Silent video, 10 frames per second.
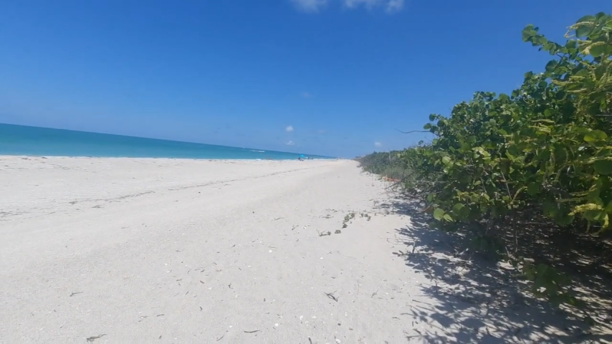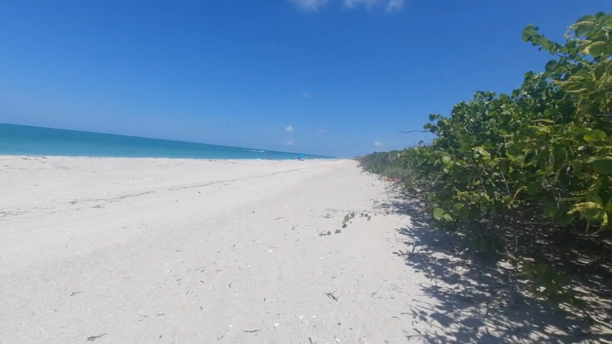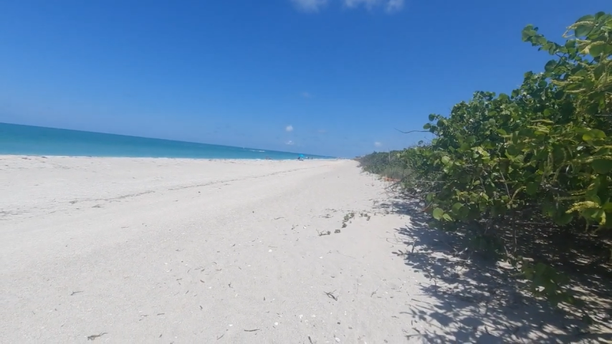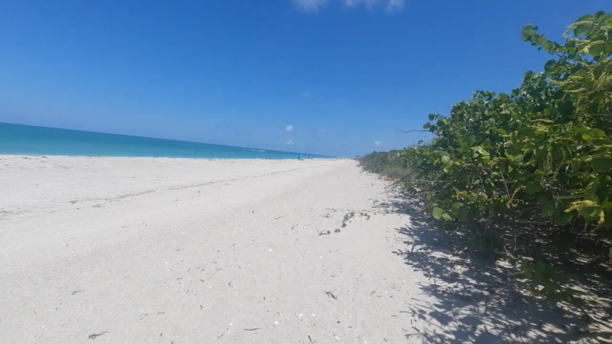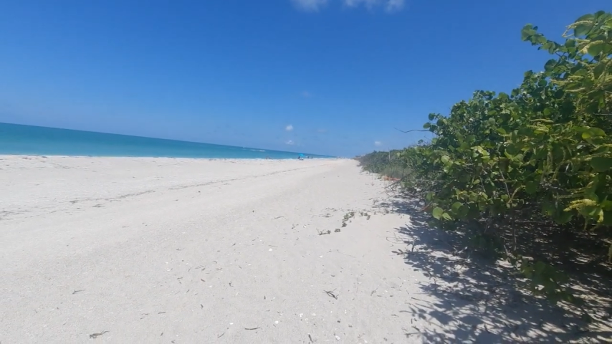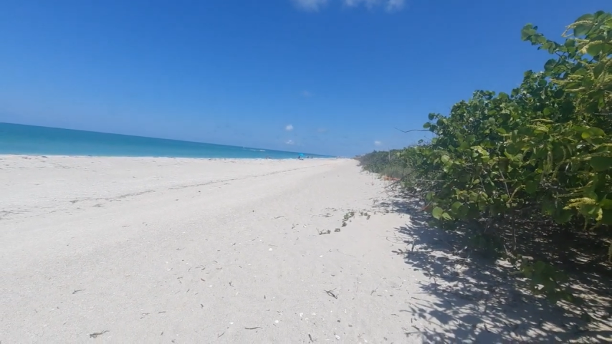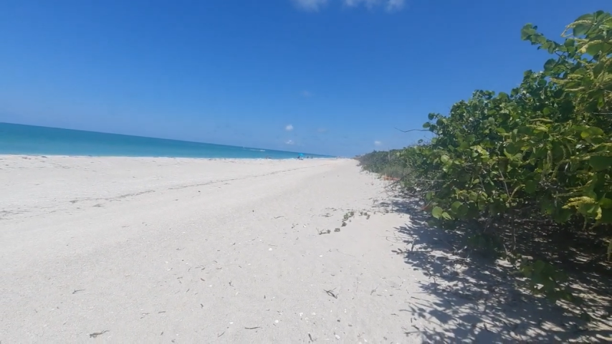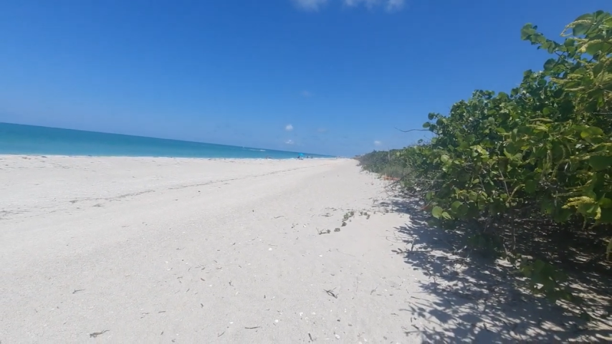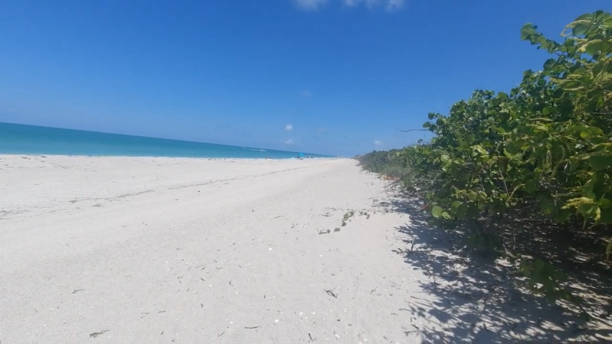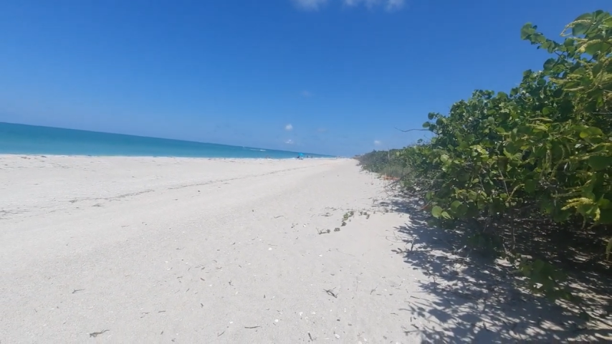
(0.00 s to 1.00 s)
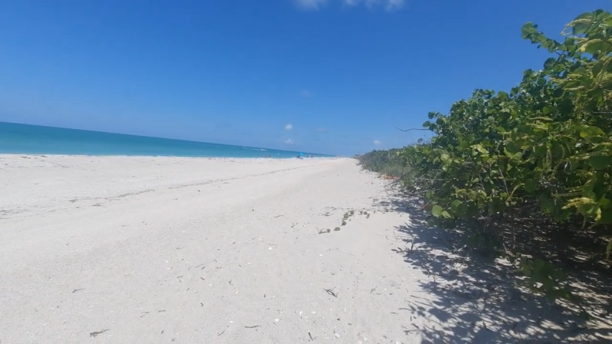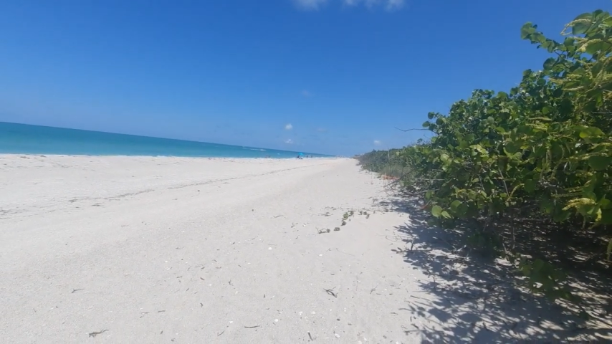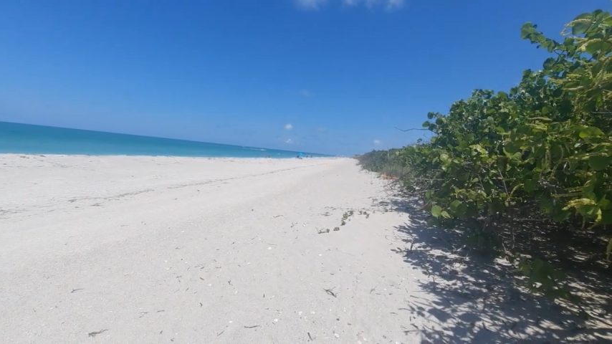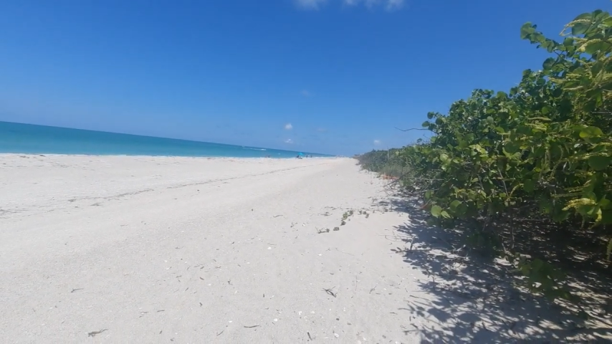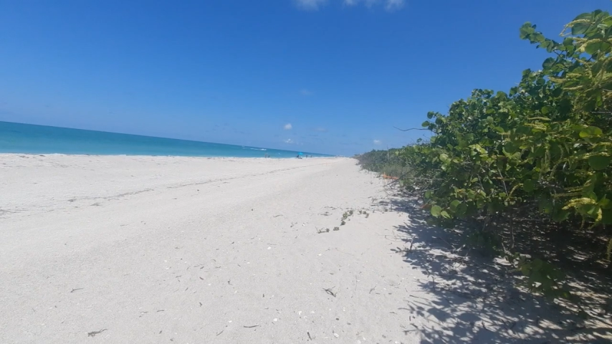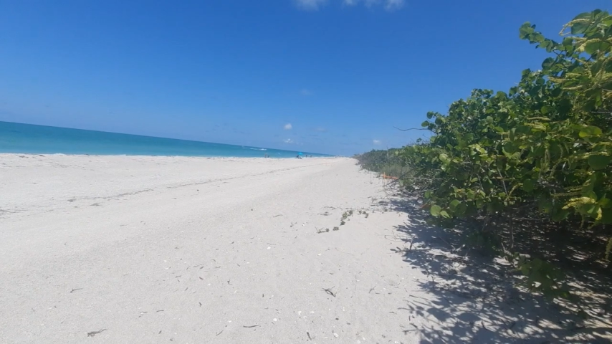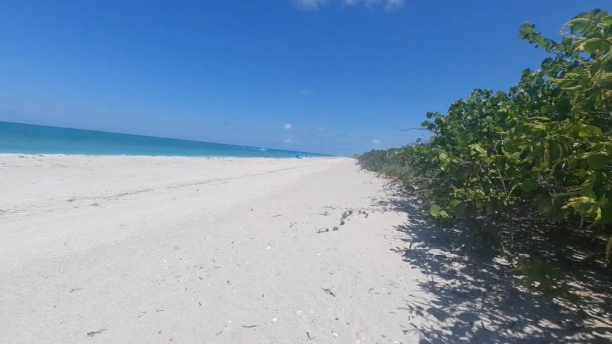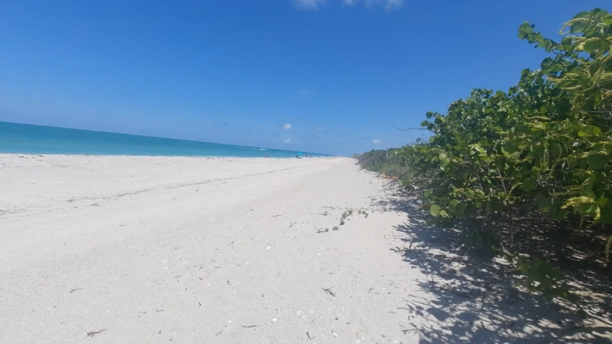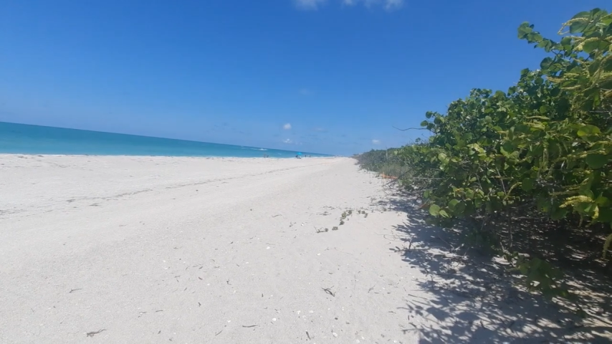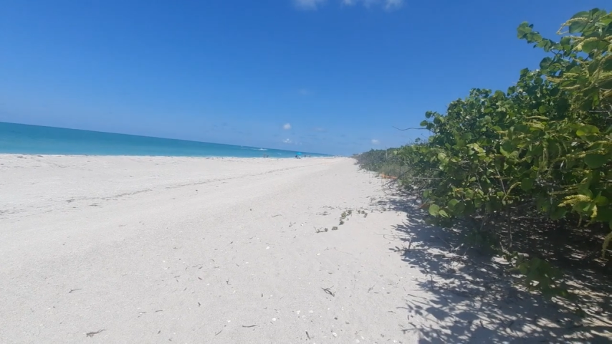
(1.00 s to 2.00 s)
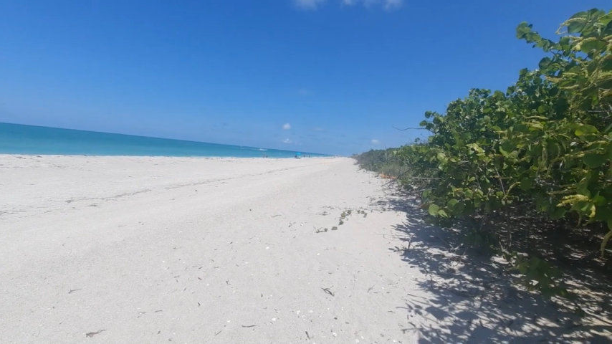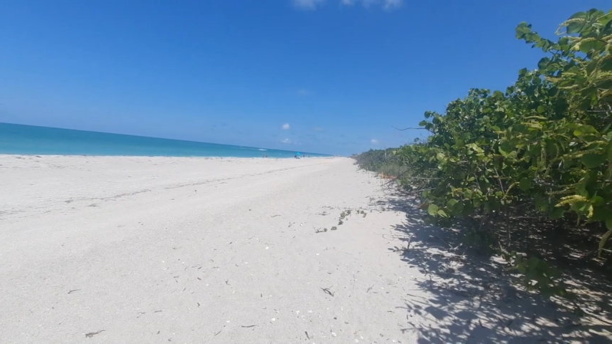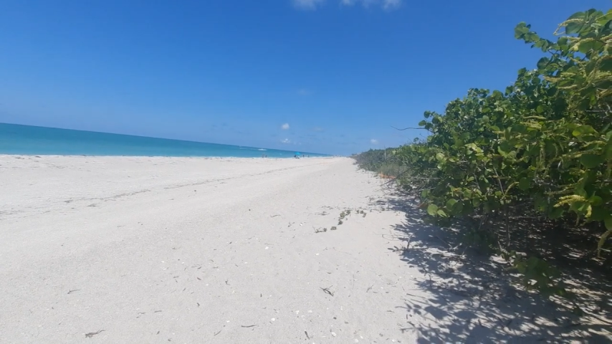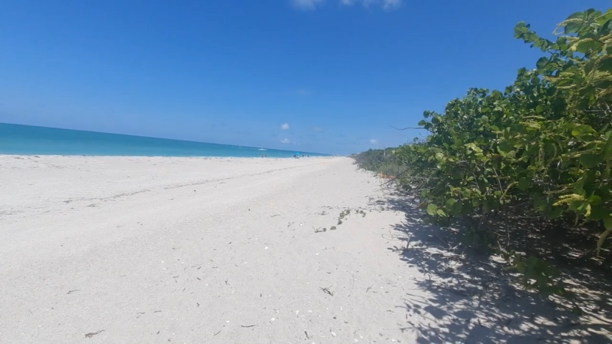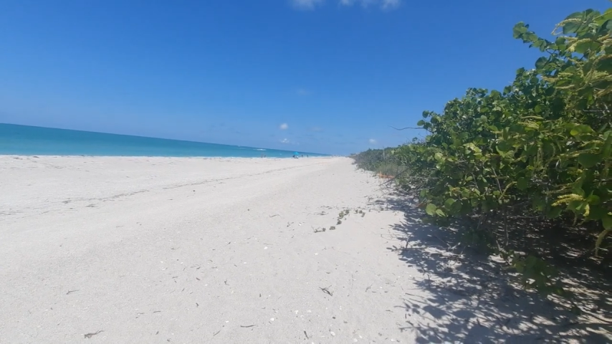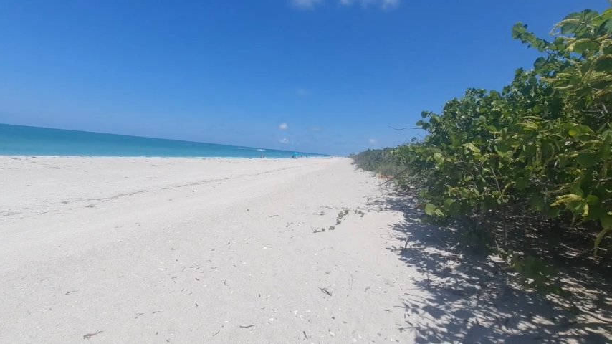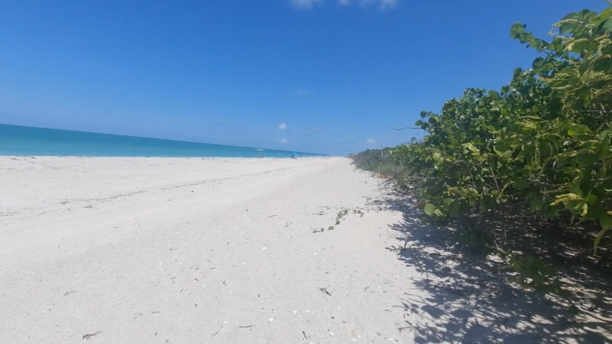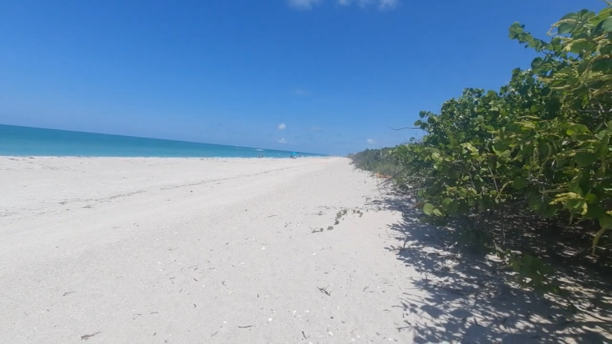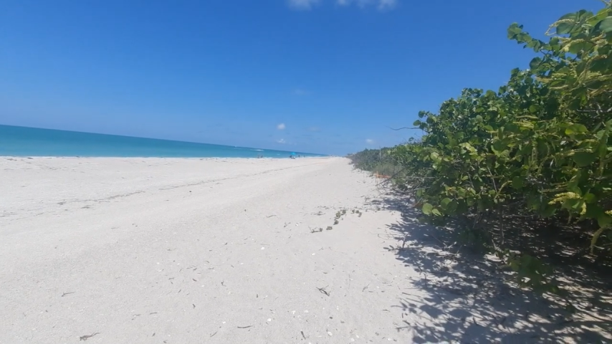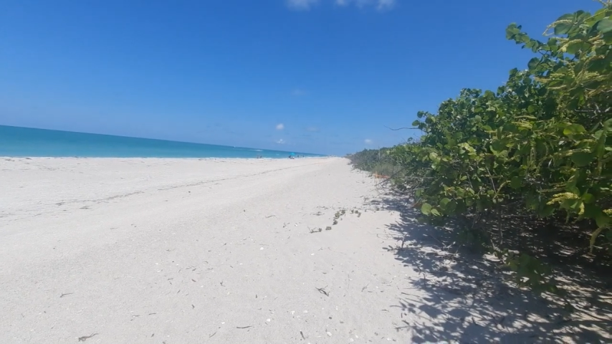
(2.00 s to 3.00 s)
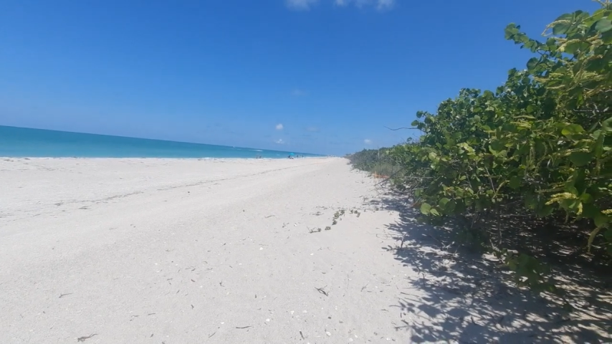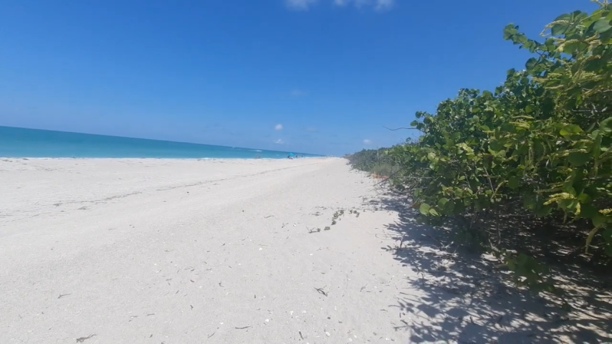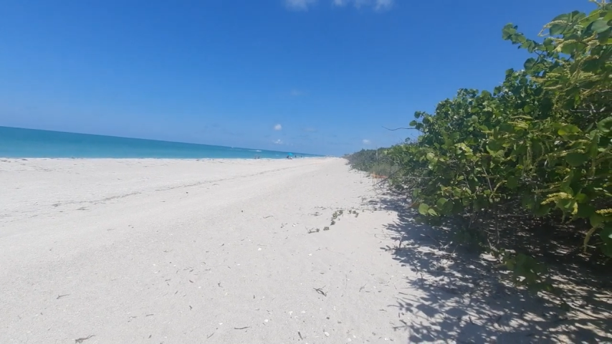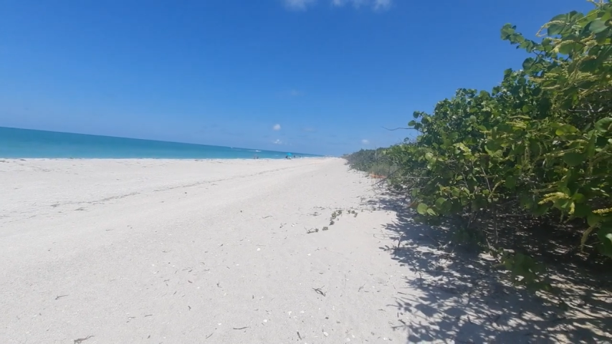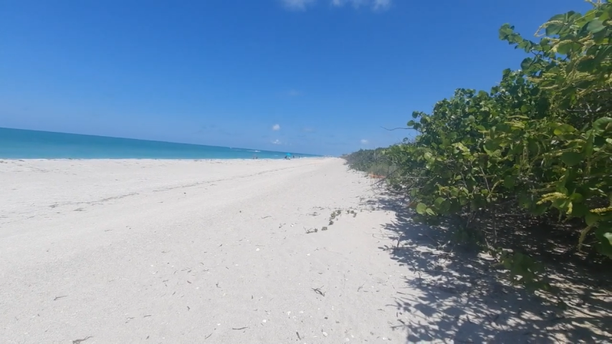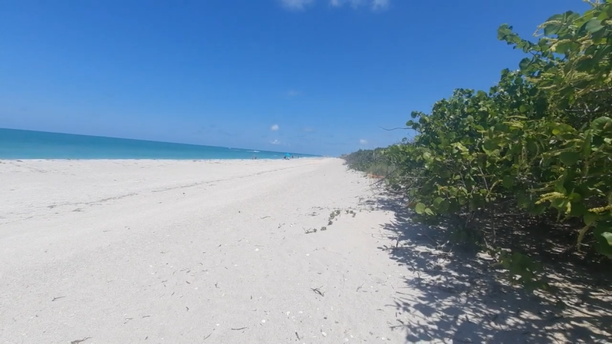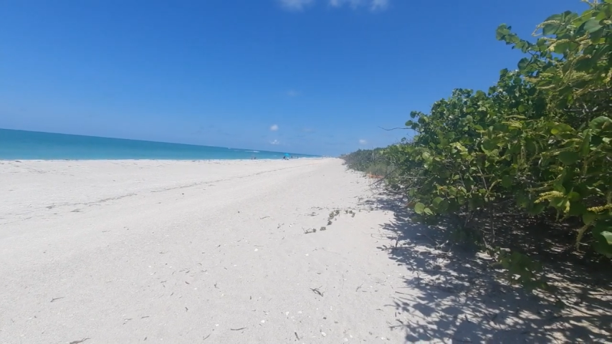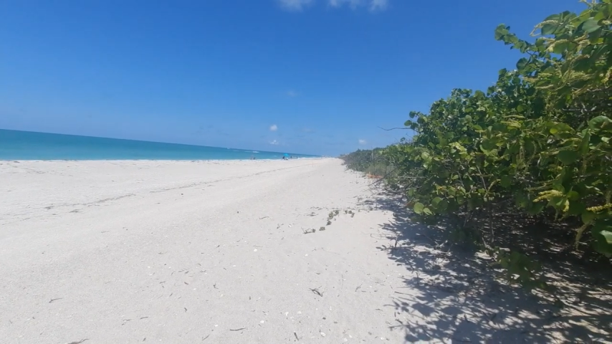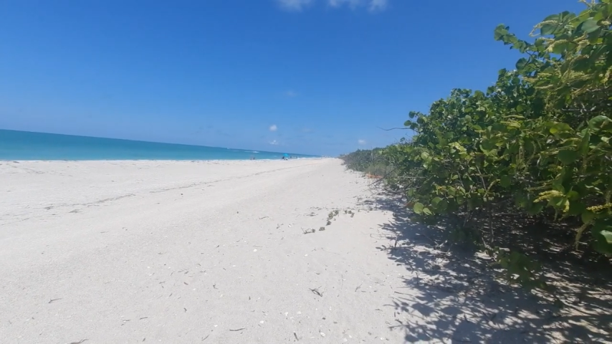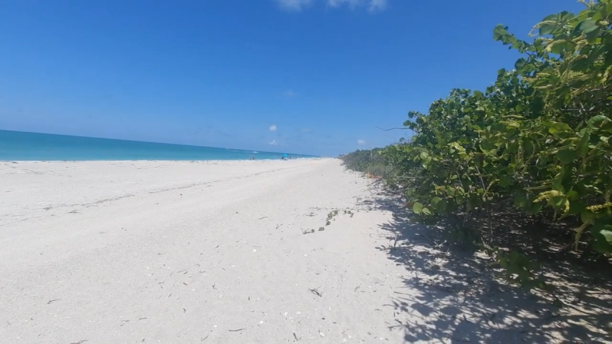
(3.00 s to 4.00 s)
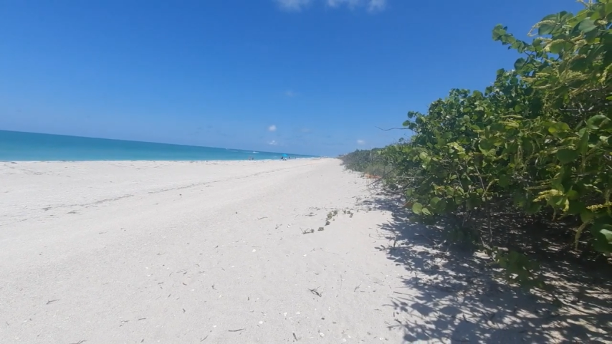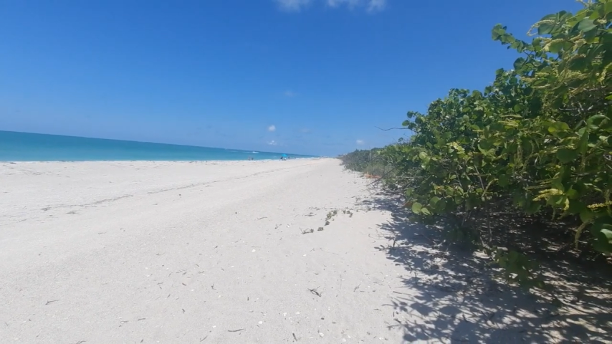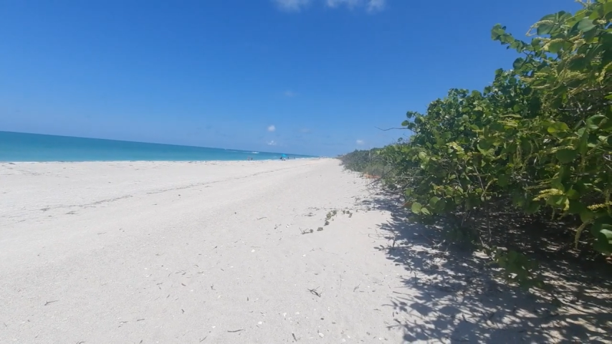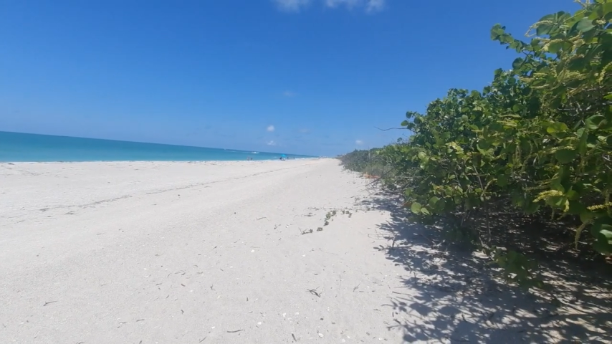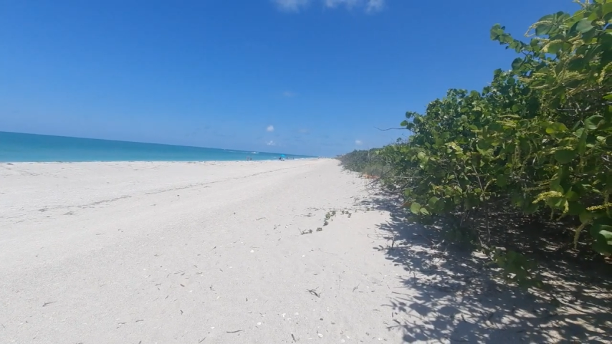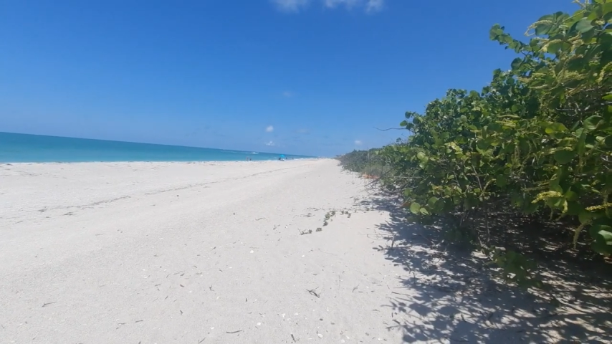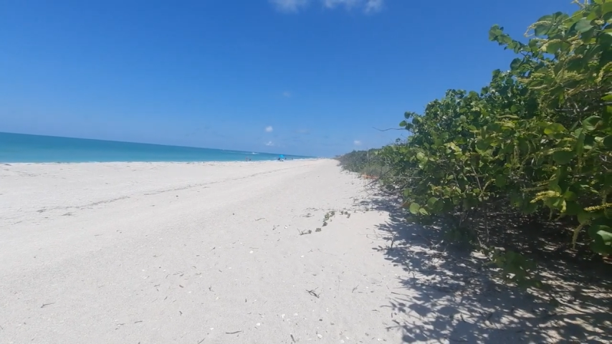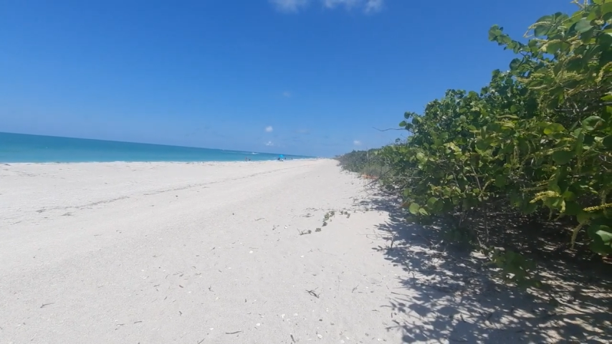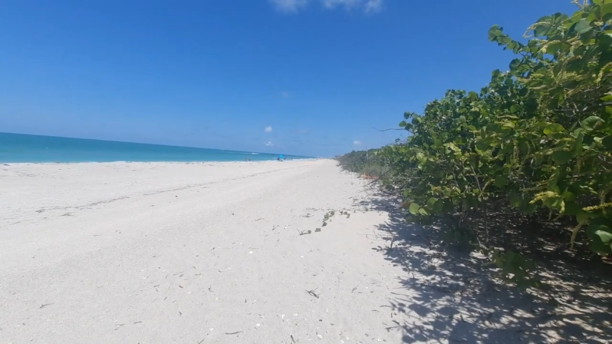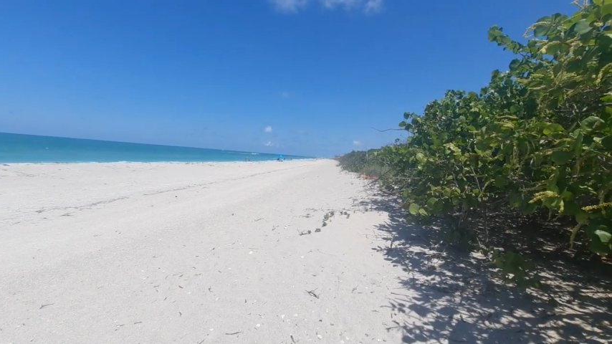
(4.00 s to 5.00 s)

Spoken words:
[unreadable: no face in view]